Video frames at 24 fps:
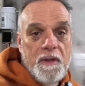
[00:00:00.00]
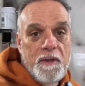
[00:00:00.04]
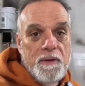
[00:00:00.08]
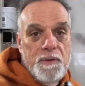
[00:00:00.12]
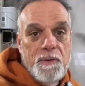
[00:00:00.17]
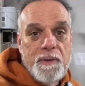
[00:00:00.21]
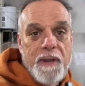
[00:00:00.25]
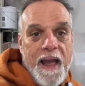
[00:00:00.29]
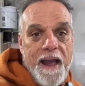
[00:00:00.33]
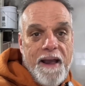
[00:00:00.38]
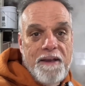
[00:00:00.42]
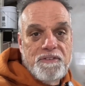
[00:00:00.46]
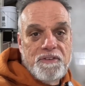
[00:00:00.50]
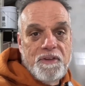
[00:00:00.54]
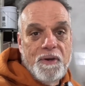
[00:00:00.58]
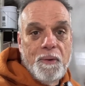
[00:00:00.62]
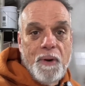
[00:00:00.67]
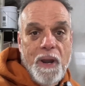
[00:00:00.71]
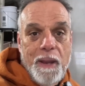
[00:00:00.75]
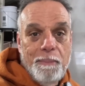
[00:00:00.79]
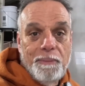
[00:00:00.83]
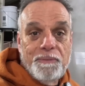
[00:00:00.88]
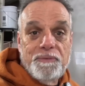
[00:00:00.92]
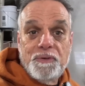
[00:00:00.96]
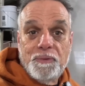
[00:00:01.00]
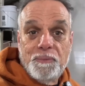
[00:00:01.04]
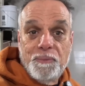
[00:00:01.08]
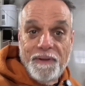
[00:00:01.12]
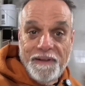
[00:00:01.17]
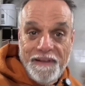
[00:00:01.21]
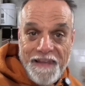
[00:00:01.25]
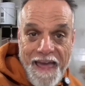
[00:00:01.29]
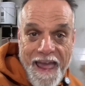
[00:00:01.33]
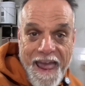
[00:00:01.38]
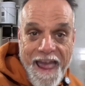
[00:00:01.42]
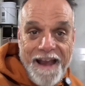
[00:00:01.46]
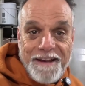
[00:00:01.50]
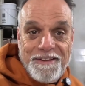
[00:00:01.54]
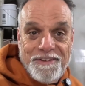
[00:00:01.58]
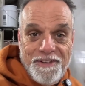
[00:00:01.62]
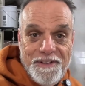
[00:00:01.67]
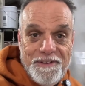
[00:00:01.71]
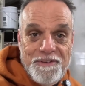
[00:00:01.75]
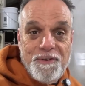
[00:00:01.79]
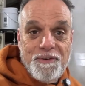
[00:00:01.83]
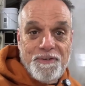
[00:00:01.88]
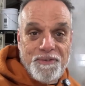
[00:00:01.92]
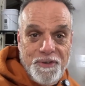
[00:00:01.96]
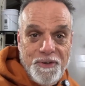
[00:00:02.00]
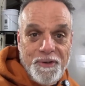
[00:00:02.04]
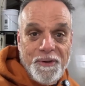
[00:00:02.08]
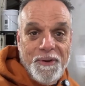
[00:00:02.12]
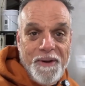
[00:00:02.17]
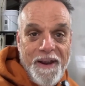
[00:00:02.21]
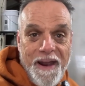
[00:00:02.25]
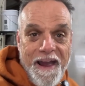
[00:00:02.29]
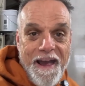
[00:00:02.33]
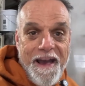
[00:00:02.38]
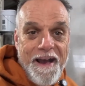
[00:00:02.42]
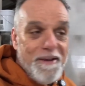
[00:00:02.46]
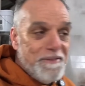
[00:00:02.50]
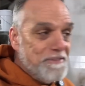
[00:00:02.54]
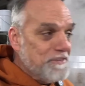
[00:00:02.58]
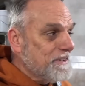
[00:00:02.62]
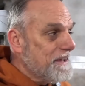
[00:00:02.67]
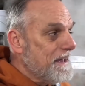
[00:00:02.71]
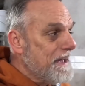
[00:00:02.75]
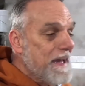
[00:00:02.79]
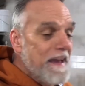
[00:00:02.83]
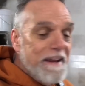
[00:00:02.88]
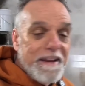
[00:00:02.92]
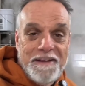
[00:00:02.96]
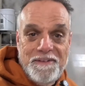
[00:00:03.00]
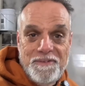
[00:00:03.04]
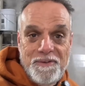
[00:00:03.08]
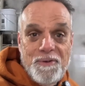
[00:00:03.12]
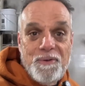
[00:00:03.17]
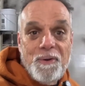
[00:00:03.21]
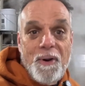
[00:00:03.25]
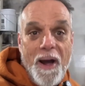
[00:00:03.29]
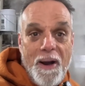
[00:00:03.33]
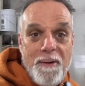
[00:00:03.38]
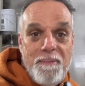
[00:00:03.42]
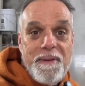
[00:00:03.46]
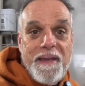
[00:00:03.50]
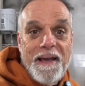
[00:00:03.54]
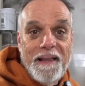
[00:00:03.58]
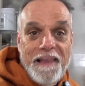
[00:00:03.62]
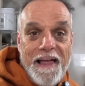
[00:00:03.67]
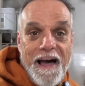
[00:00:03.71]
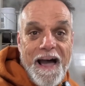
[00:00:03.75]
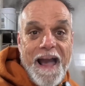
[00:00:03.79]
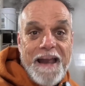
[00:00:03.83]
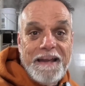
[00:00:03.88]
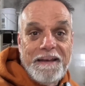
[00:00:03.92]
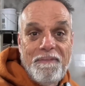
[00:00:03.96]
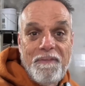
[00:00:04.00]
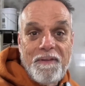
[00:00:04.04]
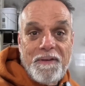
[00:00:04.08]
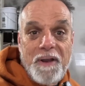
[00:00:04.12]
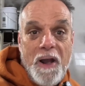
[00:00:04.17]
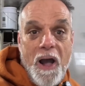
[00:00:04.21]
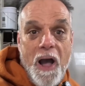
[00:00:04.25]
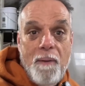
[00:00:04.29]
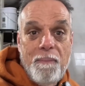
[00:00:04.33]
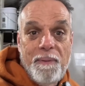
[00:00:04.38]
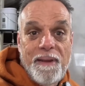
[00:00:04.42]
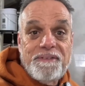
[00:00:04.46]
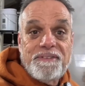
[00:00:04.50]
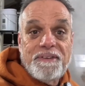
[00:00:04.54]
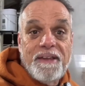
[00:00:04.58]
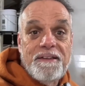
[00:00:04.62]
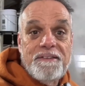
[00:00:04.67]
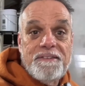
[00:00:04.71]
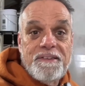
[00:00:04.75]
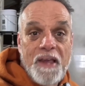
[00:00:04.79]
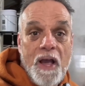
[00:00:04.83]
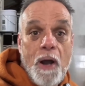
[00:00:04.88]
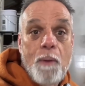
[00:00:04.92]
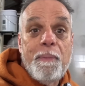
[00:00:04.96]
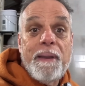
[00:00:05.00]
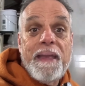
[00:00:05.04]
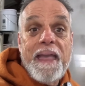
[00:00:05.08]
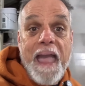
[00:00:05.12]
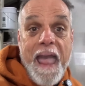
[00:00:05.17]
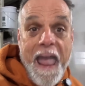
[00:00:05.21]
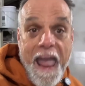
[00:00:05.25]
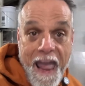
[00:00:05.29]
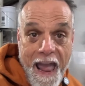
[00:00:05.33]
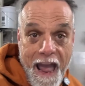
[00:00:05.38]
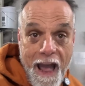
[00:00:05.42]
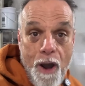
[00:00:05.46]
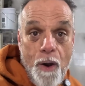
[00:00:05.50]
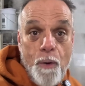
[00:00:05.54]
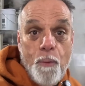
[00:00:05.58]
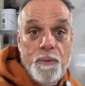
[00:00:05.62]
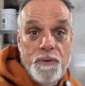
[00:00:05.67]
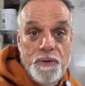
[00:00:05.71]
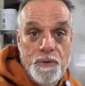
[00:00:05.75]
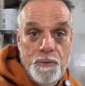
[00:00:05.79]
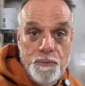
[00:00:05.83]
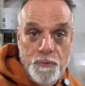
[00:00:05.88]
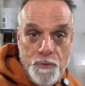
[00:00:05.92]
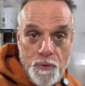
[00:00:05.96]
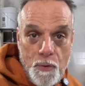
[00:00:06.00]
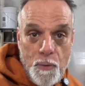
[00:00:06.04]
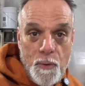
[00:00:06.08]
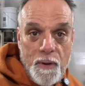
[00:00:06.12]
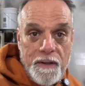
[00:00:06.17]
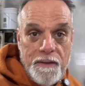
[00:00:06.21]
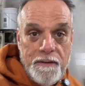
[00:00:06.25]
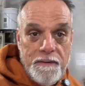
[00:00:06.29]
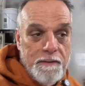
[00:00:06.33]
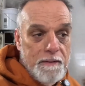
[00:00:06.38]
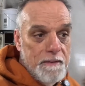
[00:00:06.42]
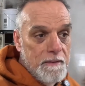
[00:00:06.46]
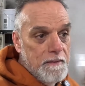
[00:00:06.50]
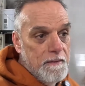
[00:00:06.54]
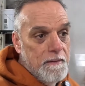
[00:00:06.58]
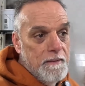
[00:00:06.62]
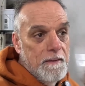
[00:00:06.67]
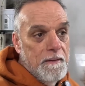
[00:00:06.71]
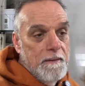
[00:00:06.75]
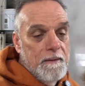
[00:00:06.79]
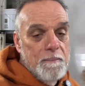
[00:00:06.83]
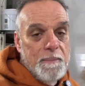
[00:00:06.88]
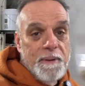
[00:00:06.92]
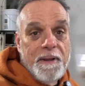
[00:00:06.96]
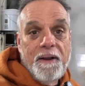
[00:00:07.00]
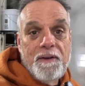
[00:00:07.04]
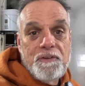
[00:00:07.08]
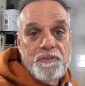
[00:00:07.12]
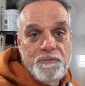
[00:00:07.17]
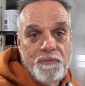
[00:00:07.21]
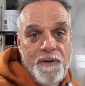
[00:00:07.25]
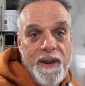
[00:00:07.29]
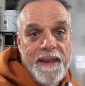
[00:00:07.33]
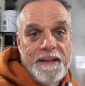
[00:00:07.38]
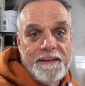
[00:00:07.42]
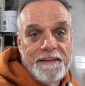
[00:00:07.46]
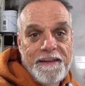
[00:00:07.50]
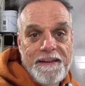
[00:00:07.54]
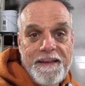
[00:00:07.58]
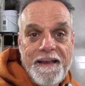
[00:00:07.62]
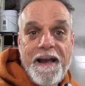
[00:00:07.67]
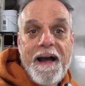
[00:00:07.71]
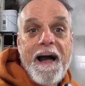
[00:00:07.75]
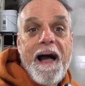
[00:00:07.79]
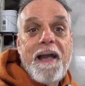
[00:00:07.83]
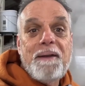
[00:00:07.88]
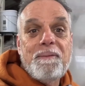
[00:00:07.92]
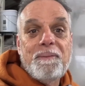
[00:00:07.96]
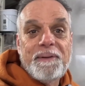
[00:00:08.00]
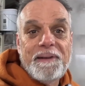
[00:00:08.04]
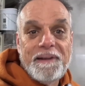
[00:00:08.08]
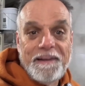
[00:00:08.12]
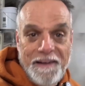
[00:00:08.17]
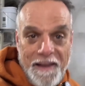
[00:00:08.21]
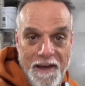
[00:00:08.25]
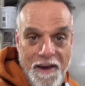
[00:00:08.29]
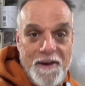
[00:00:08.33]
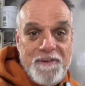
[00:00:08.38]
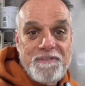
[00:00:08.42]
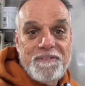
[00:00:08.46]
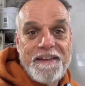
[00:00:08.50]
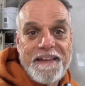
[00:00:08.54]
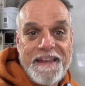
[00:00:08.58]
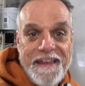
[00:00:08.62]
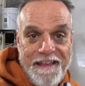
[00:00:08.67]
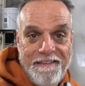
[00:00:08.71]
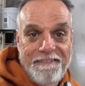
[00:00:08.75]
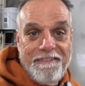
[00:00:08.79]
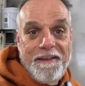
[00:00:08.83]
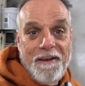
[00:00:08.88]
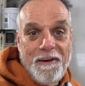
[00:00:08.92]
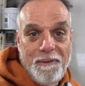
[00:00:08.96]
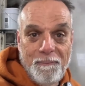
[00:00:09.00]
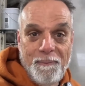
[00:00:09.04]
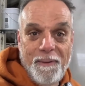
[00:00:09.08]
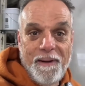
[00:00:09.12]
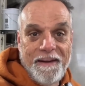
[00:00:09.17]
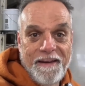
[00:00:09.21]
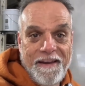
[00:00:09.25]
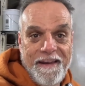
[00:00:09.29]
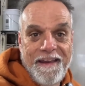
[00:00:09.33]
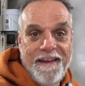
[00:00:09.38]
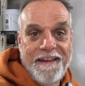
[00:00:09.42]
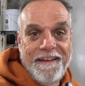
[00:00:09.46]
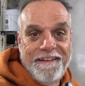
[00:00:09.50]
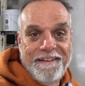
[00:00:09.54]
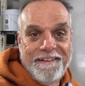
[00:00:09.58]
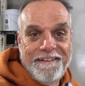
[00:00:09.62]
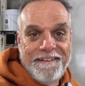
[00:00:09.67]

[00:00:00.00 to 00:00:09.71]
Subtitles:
You guys that are able to relax in your sugar house, can you drop me a line in the comments and tell me how you do it? Because frankly, I would love to get there one day.